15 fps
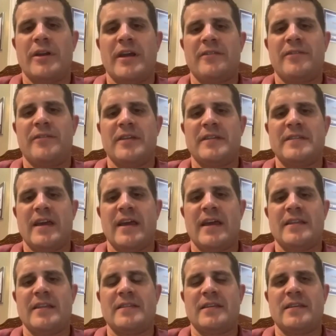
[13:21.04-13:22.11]
I think
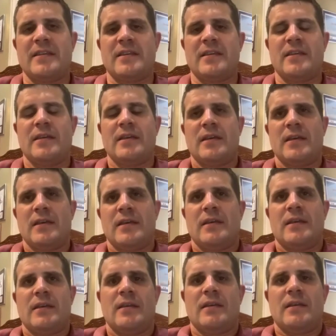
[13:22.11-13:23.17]
that the,
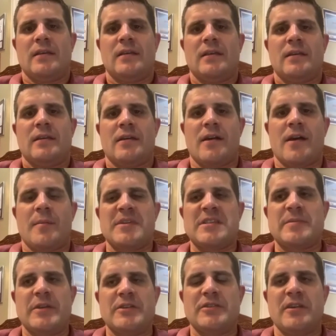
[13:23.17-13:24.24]
um,
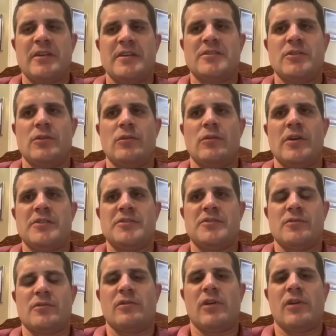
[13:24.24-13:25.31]
especially as you as
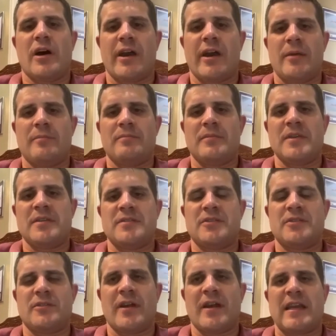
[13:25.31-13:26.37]
you climb
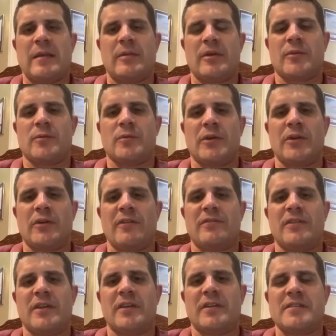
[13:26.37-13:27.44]
into your academic career, I
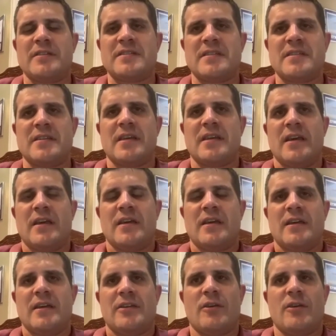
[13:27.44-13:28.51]
think it's,
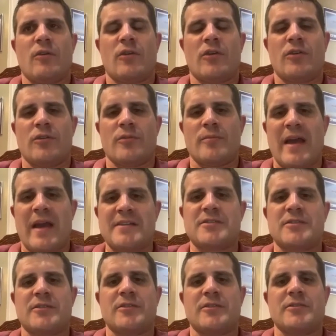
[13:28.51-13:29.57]
you know, your
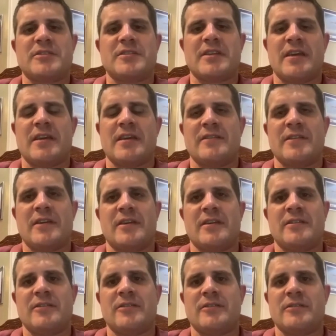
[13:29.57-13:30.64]
master's and
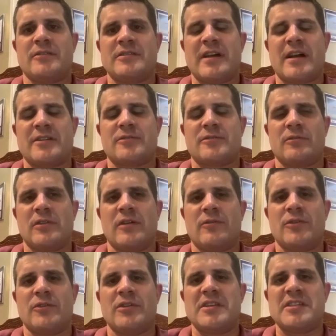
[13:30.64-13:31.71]
then your doctoral level,
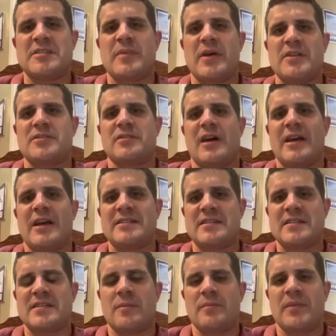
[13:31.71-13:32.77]
you need to specialize
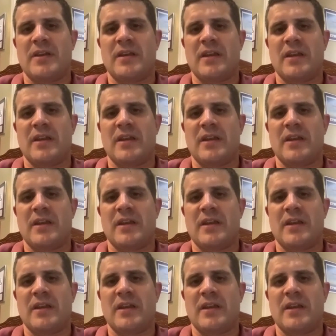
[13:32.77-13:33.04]
in something.